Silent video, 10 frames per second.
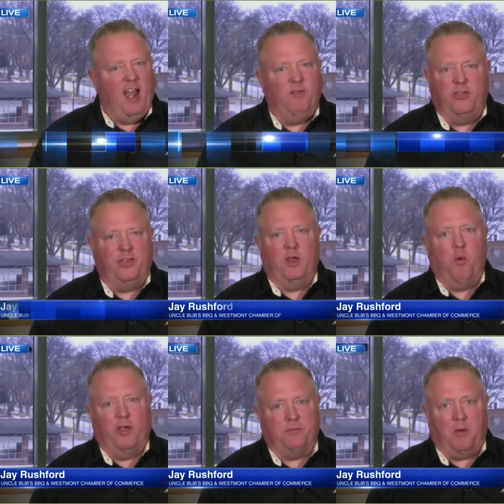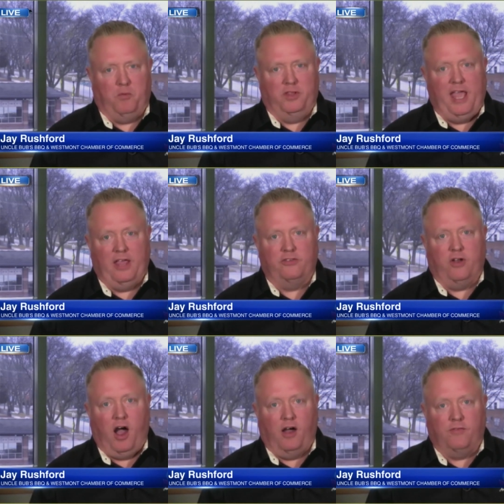everything that Westmont really has
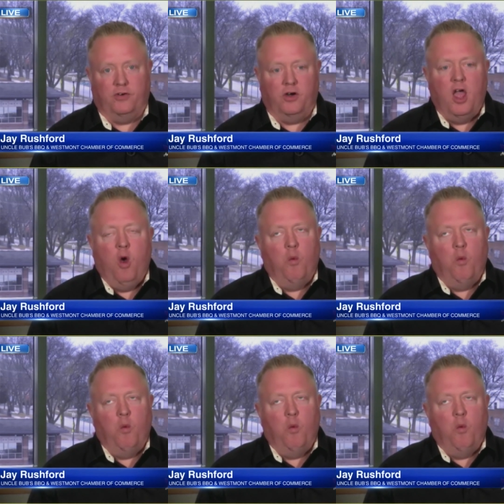to offer.